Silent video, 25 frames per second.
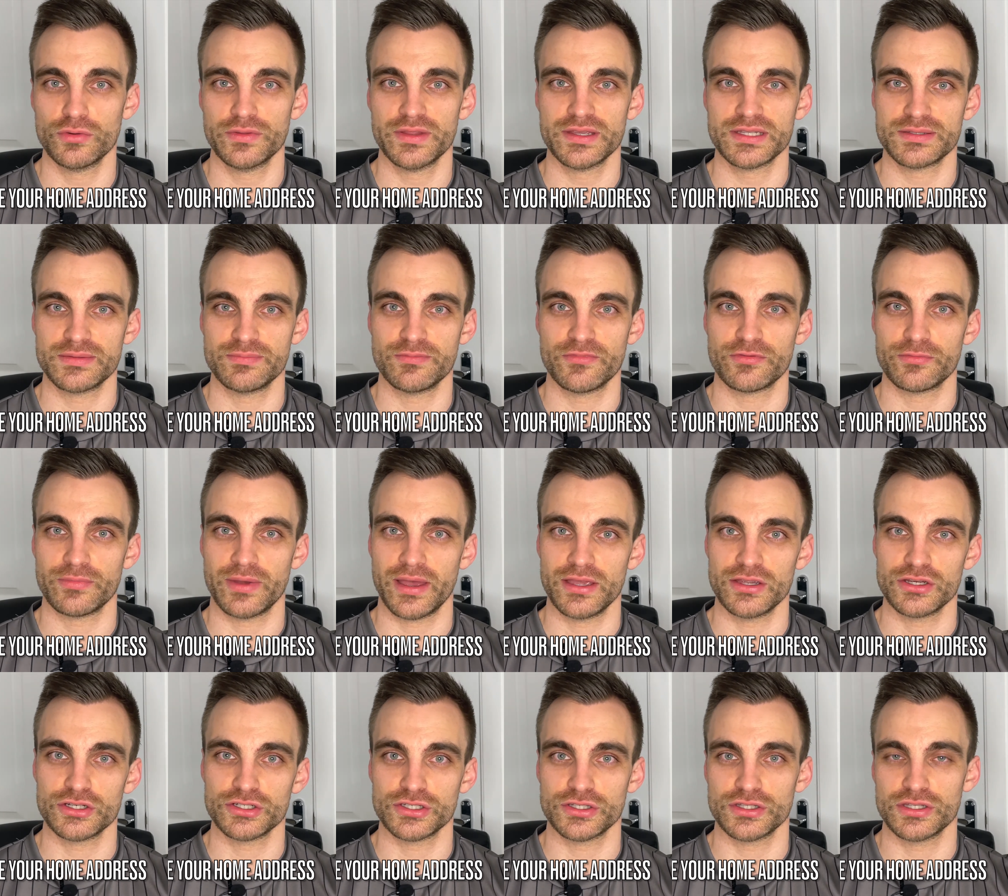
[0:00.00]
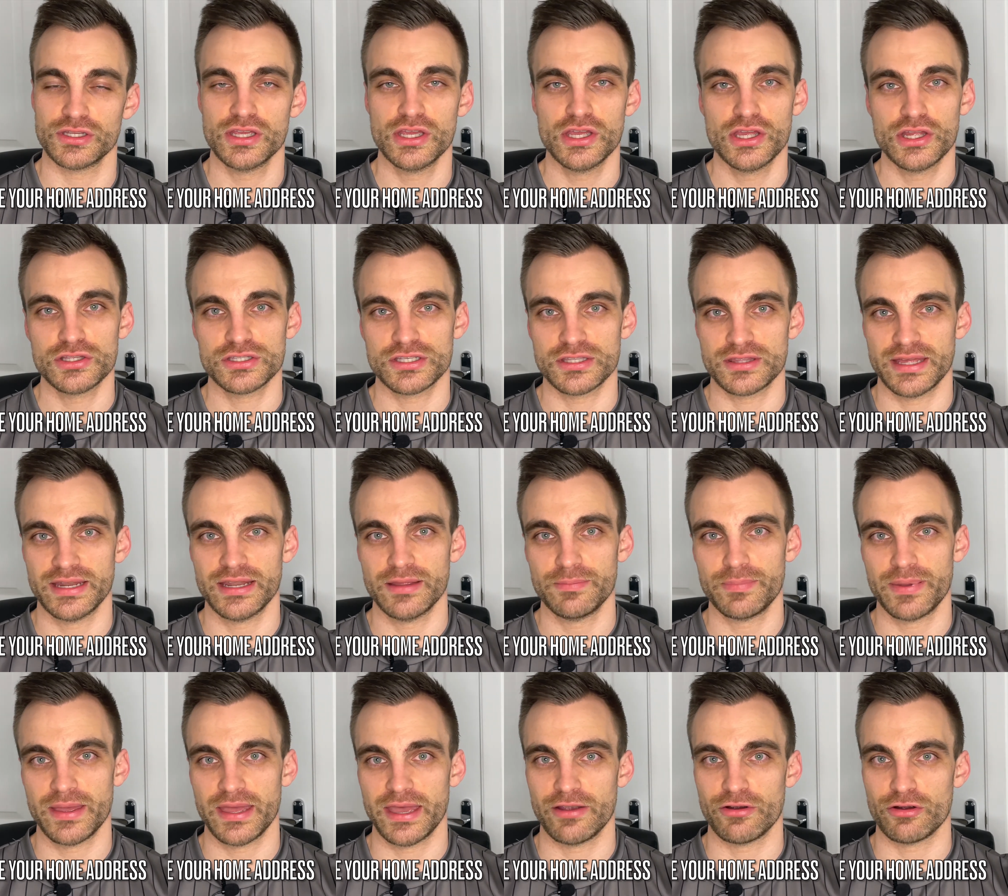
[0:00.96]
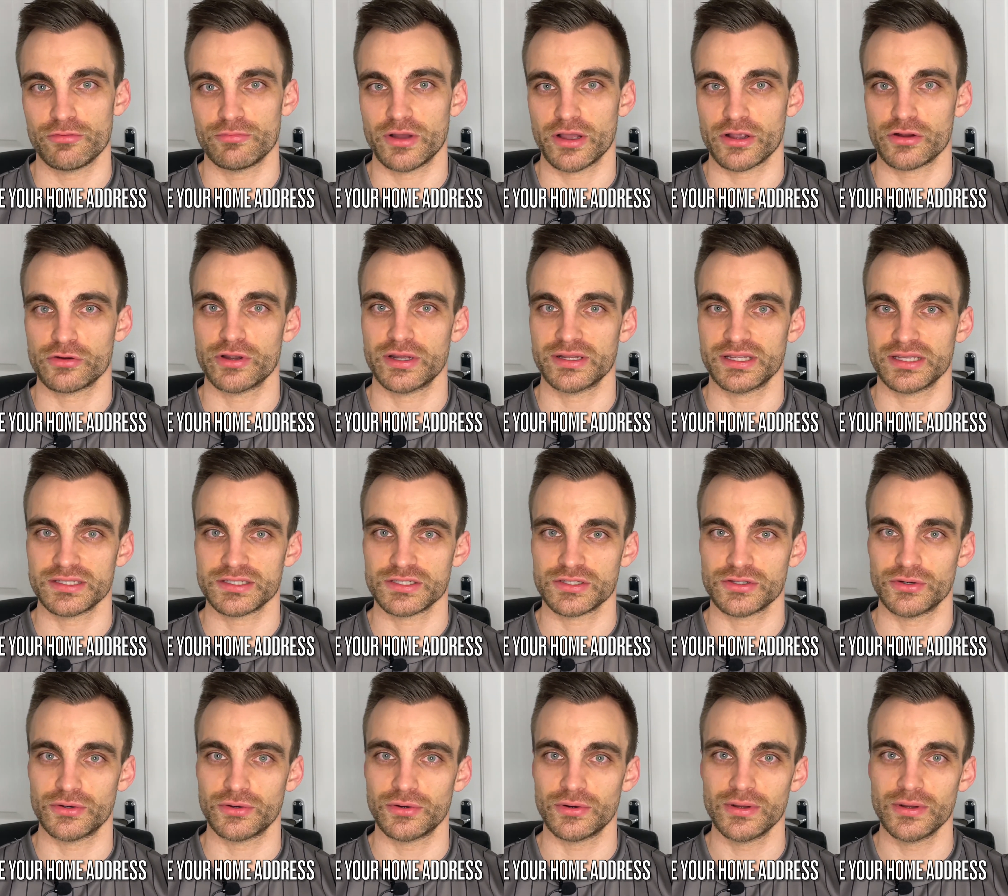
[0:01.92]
this information to then appear on my credit score.